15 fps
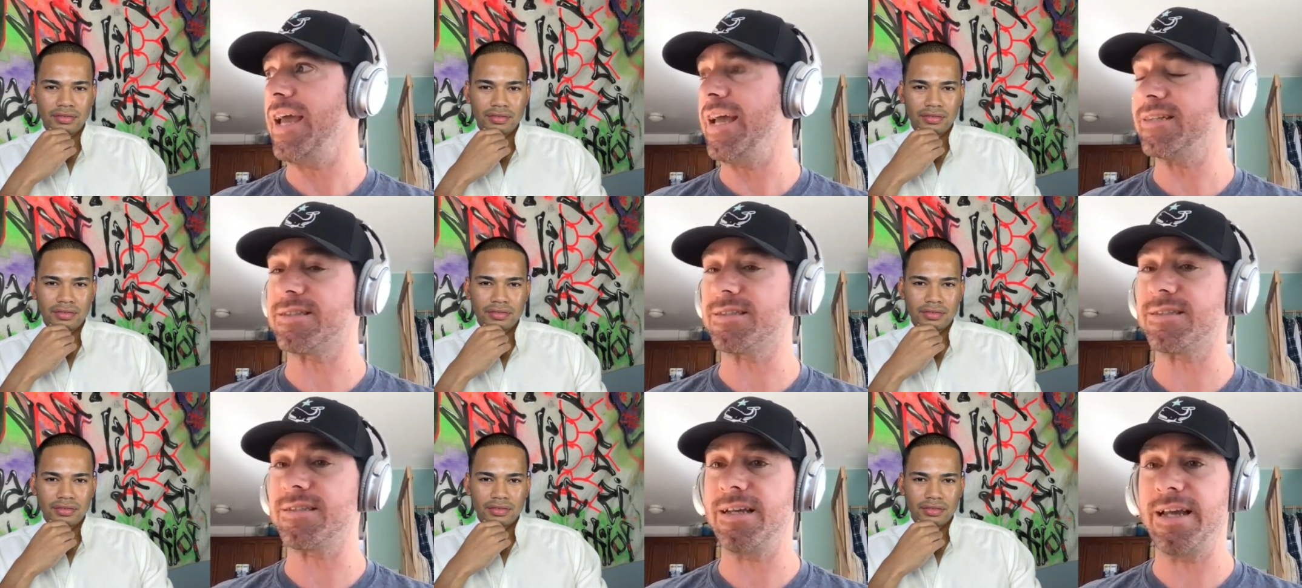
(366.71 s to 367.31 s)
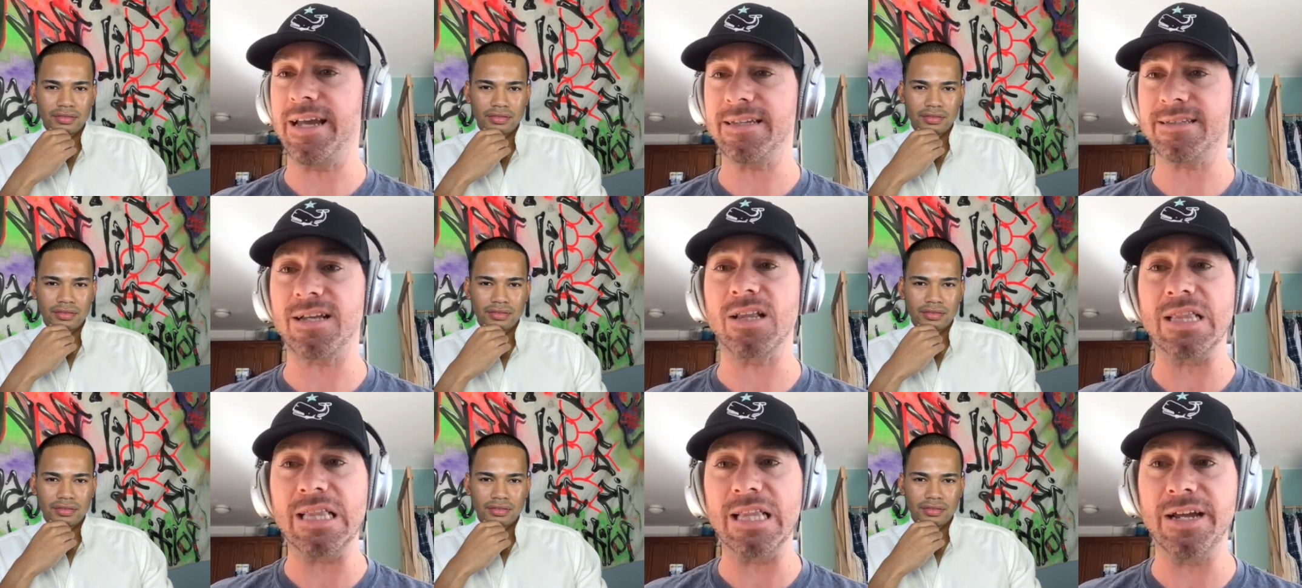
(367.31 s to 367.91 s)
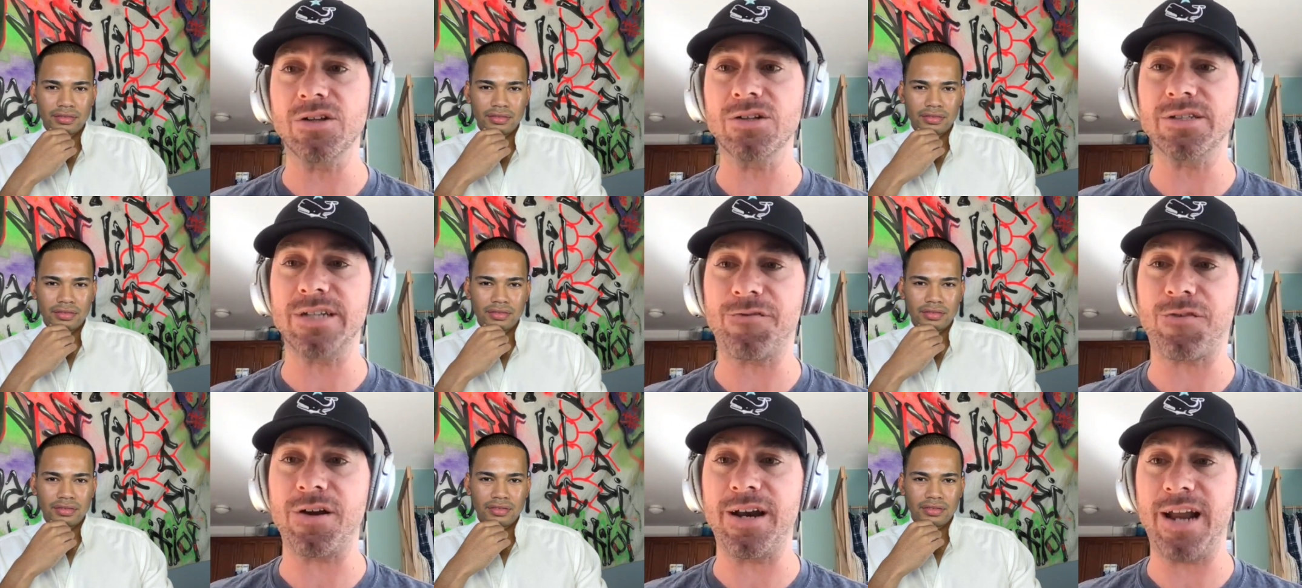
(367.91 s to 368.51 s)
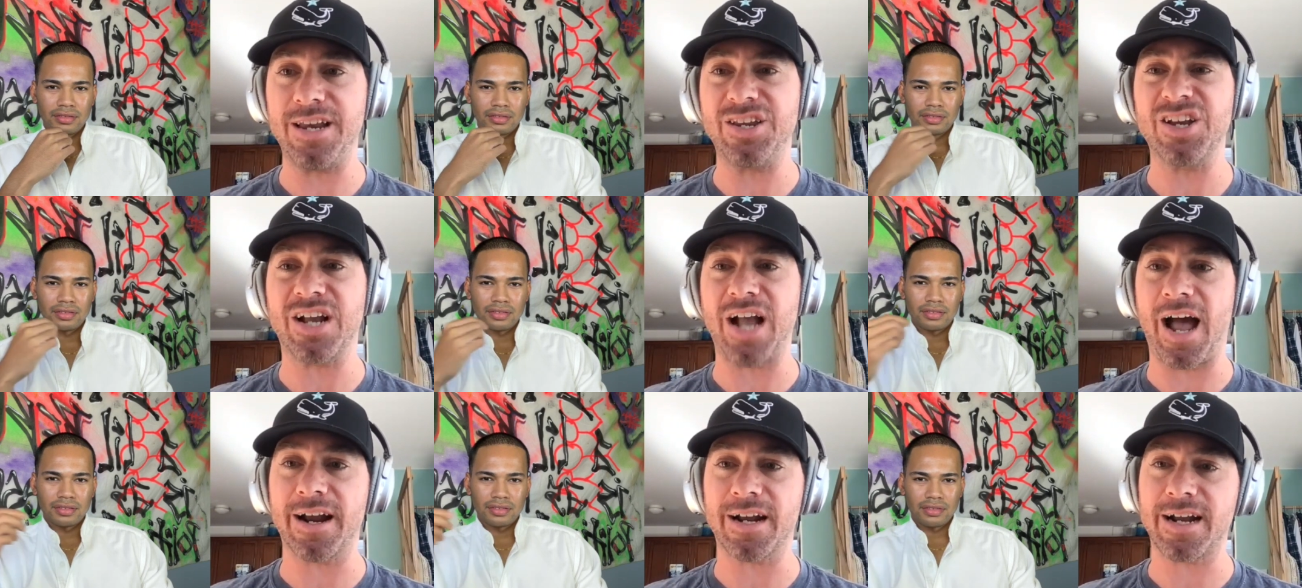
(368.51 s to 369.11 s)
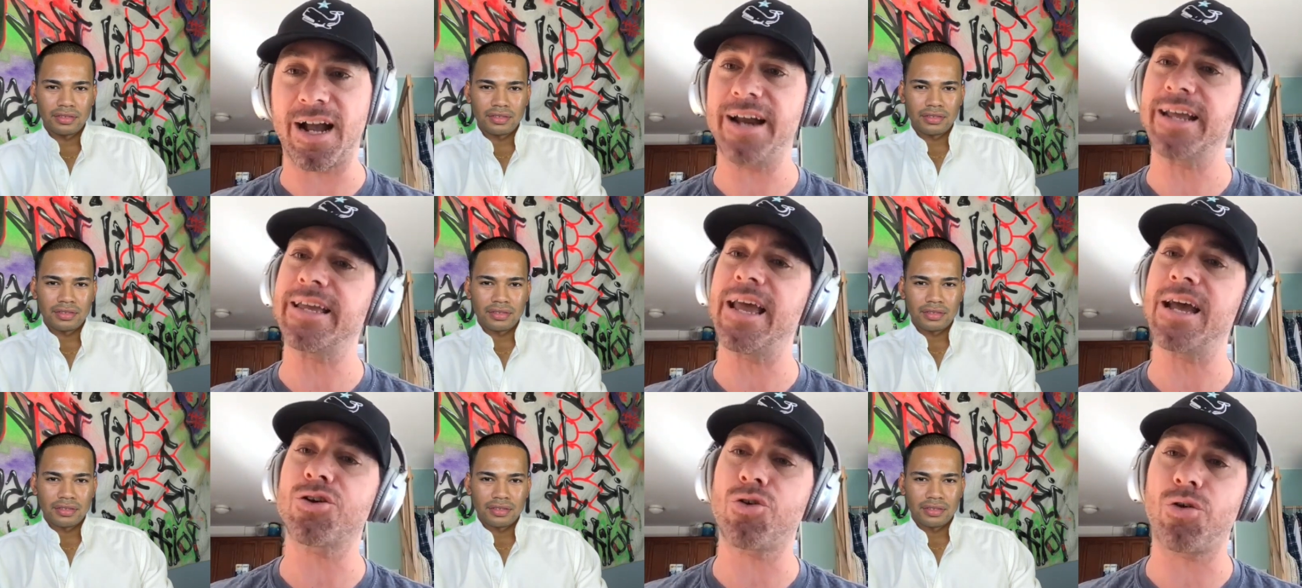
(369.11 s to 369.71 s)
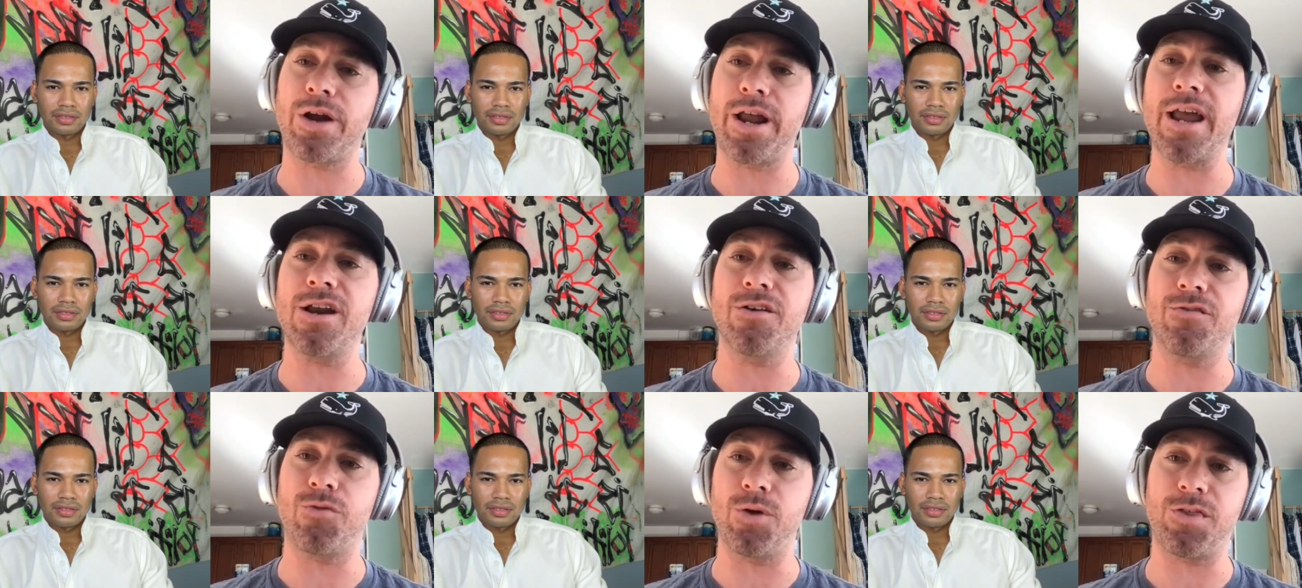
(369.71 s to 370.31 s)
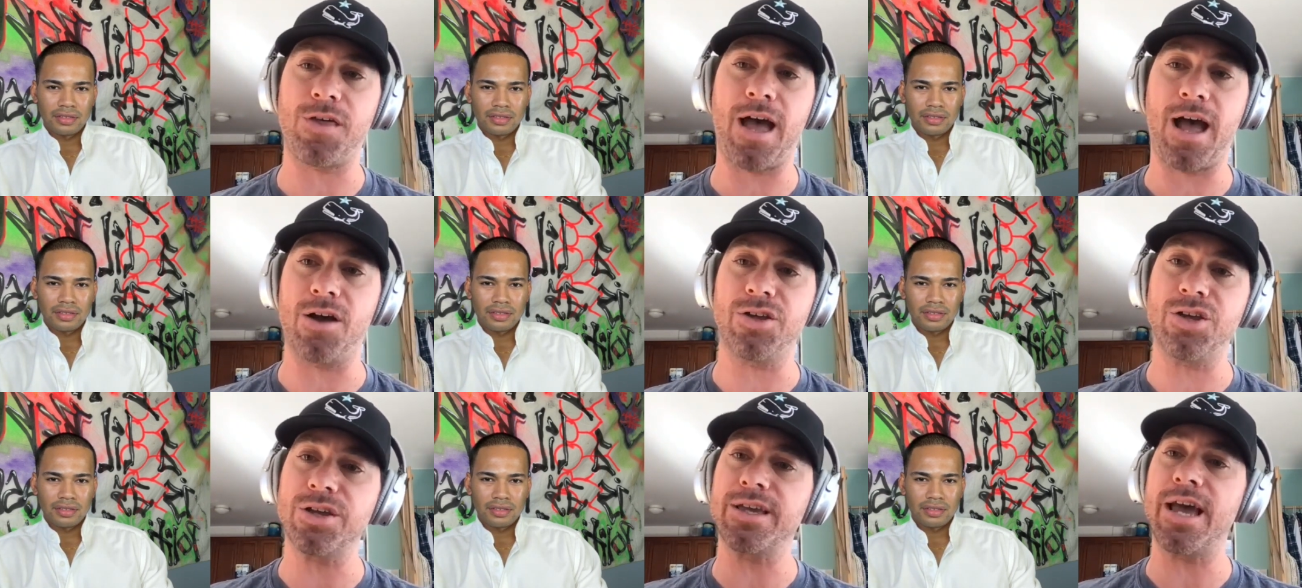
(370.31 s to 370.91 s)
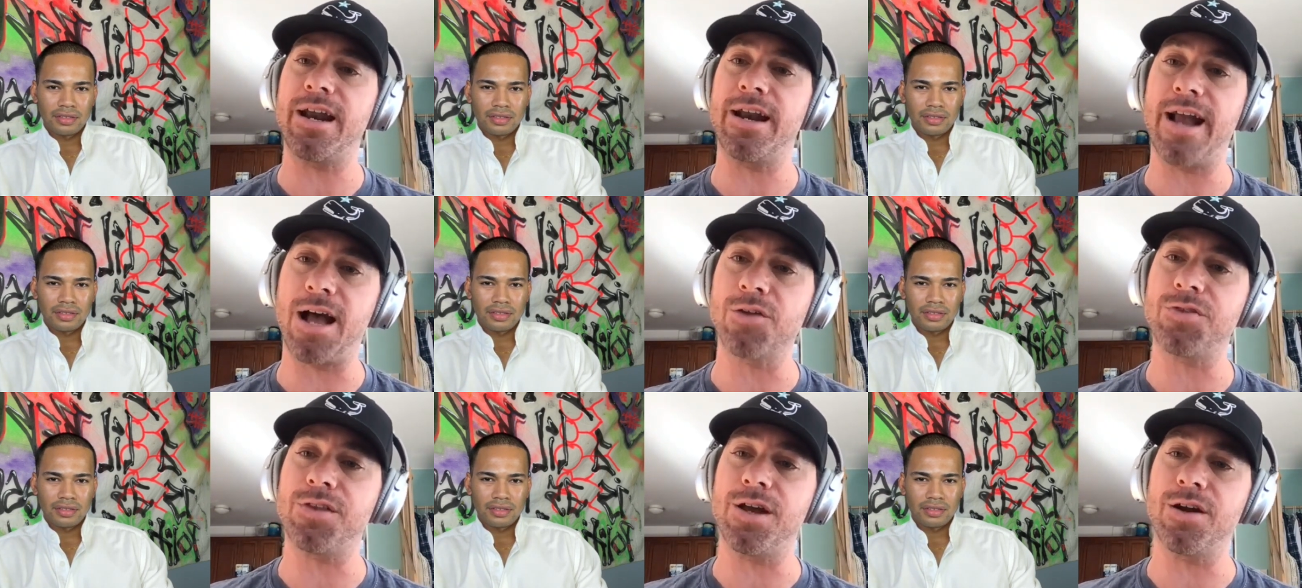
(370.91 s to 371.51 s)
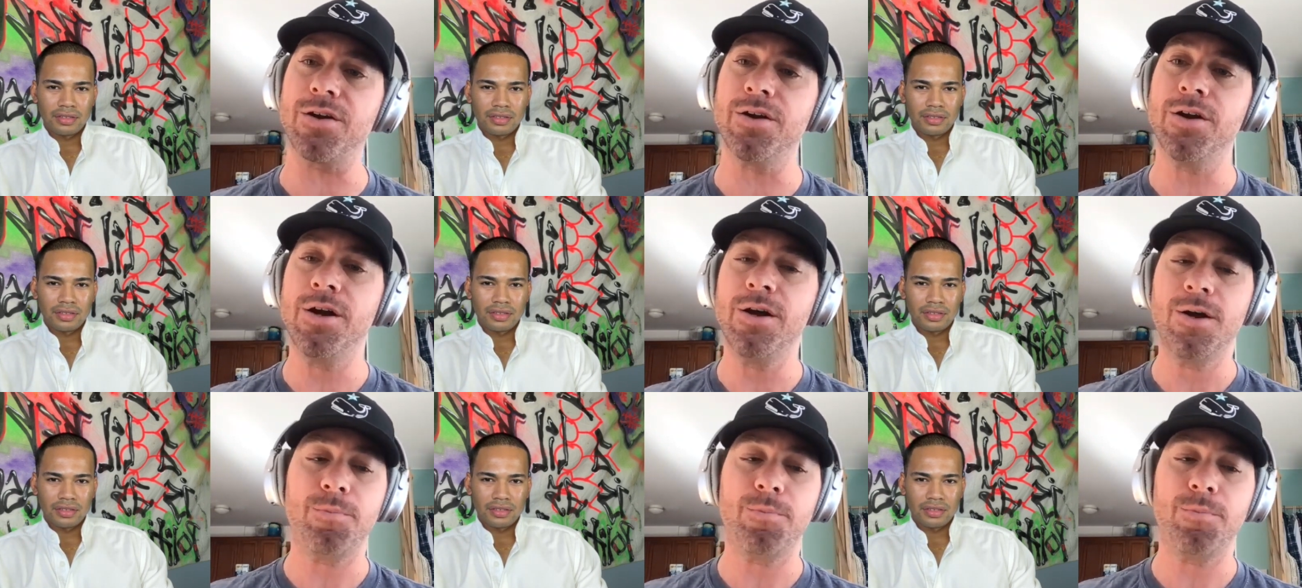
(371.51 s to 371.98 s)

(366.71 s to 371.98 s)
Speaker 1: it's it's a little different, and you got to kind of get creative with how you get it out there.